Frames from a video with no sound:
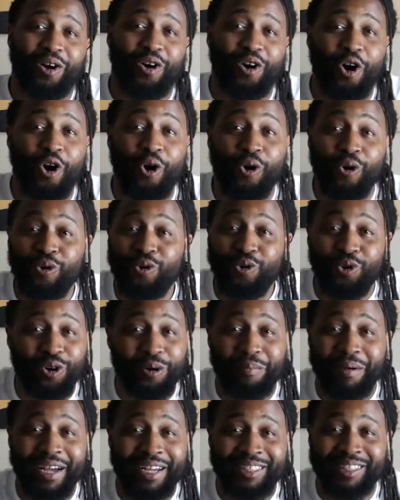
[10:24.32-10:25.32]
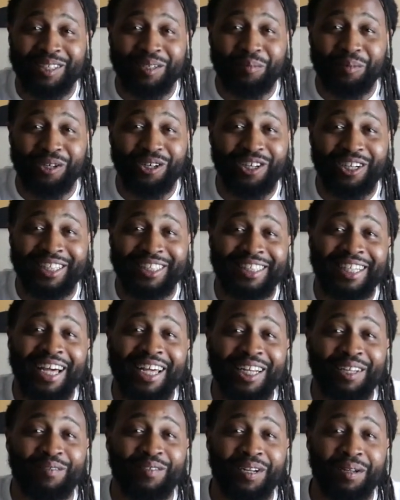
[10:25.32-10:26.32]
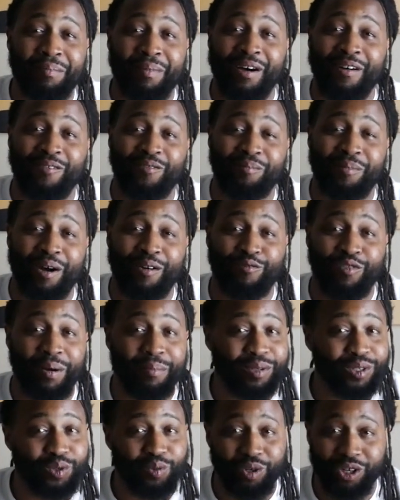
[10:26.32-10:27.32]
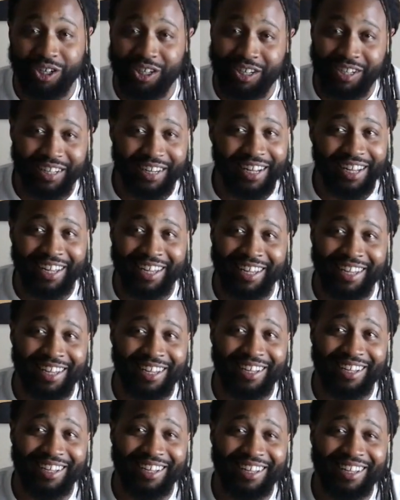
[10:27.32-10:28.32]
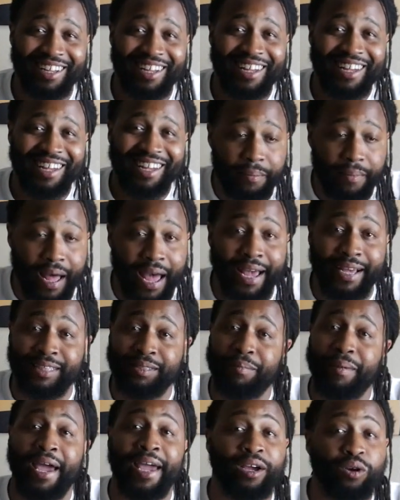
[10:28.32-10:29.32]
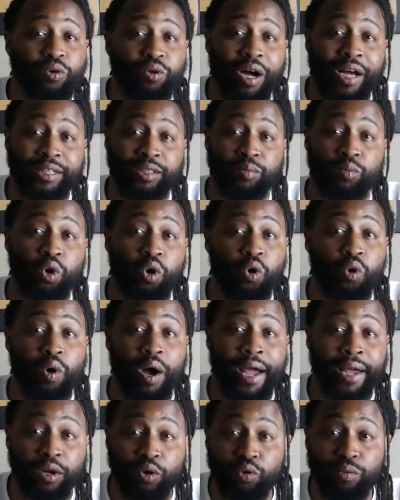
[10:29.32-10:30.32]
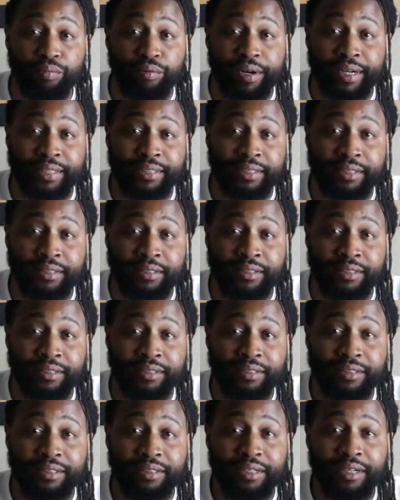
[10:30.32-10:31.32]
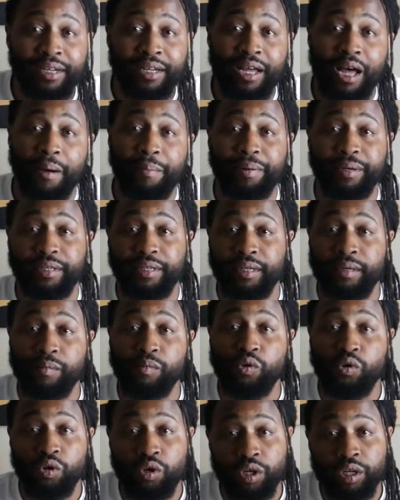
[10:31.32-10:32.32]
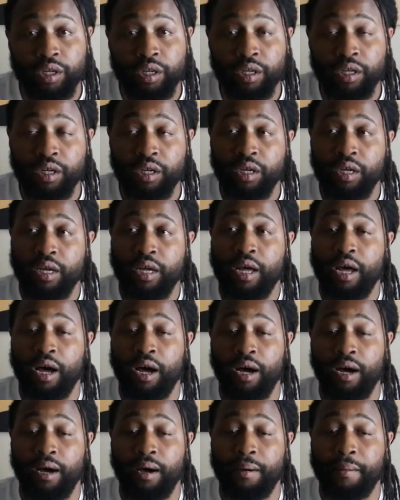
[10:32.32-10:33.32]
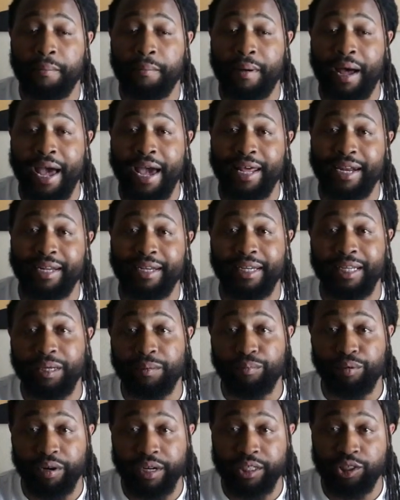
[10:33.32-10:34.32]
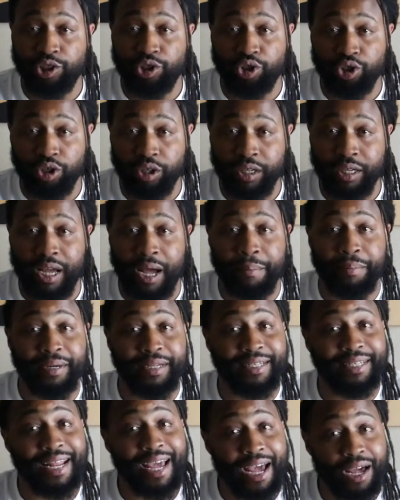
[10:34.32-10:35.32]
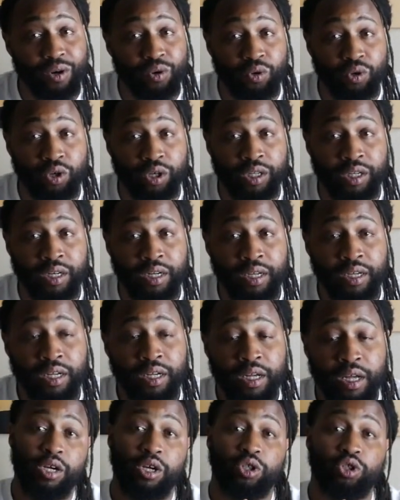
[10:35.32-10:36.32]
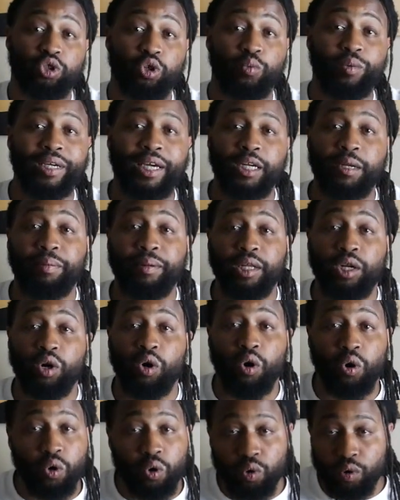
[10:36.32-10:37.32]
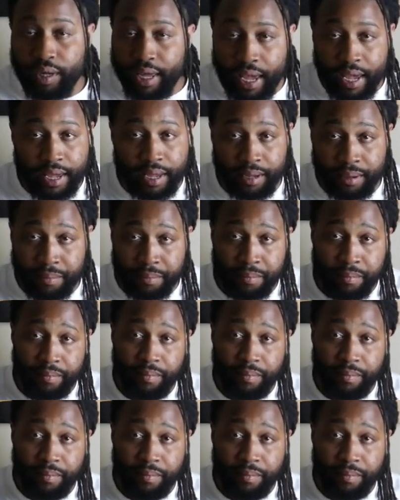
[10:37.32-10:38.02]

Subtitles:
whole court basketball is not even in my repertoire. Like I had some old ankle braces. I put them on. I had a knee brace joint. I put that on. So we had to play the whole game.